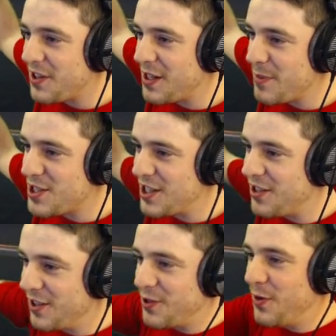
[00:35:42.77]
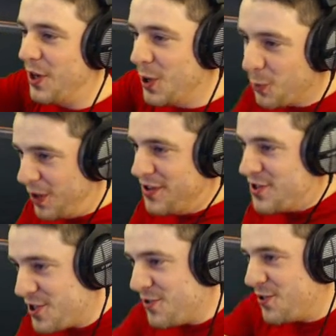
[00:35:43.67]
I can imagine it kind of going 1,
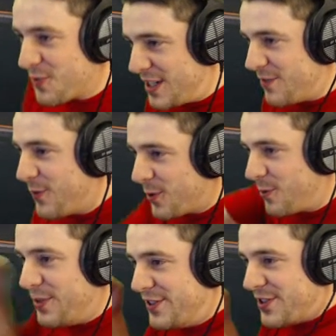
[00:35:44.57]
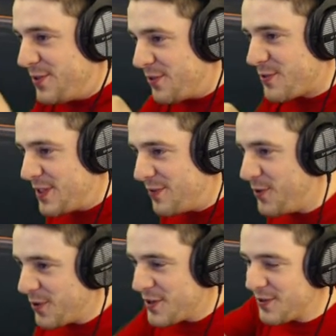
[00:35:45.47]
2, 3, 4, 1, 2, 3,
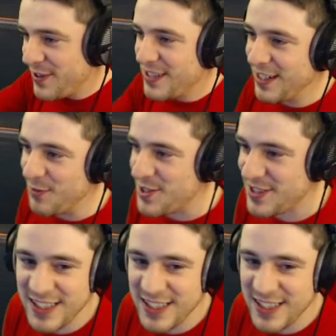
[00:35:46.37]
4 sort of thing, which.